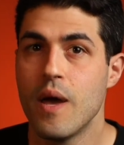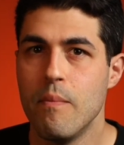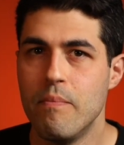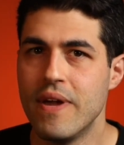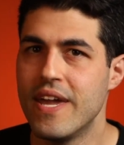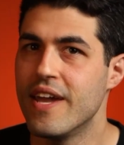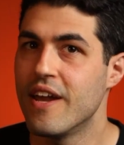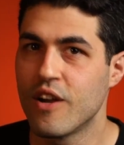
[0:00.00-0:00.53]

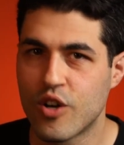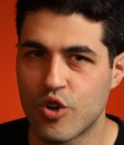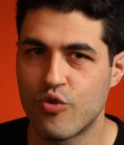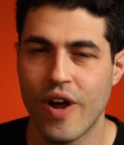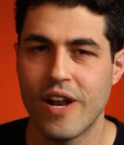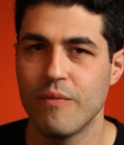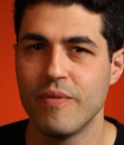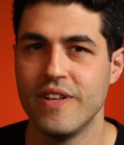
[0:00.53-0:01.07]
be
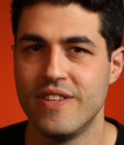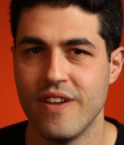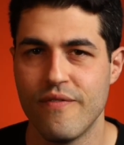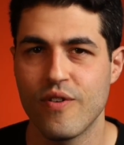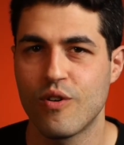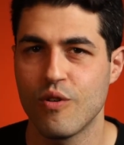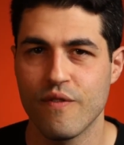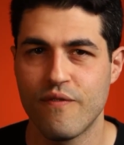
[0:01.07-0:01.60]
incredibly
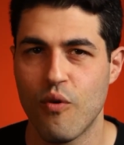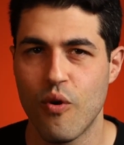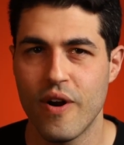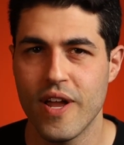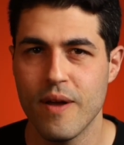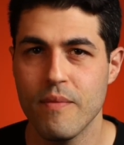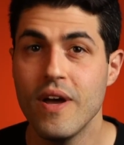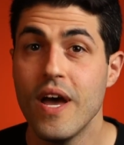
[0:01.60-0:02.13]
difficult for
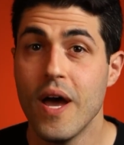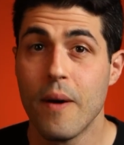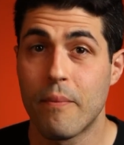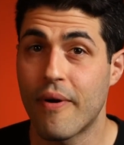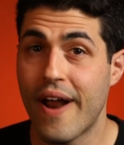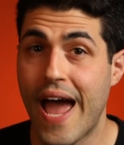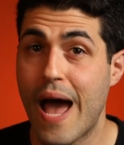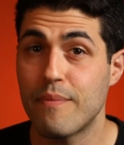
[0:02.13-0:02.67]
him?
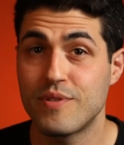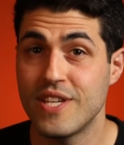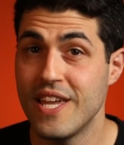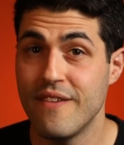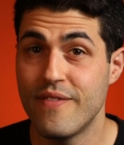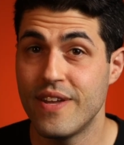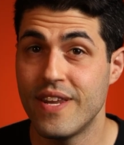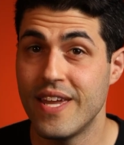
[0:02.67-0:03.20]
Perhaps
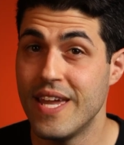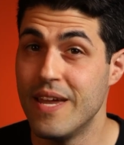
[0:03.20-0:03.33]
even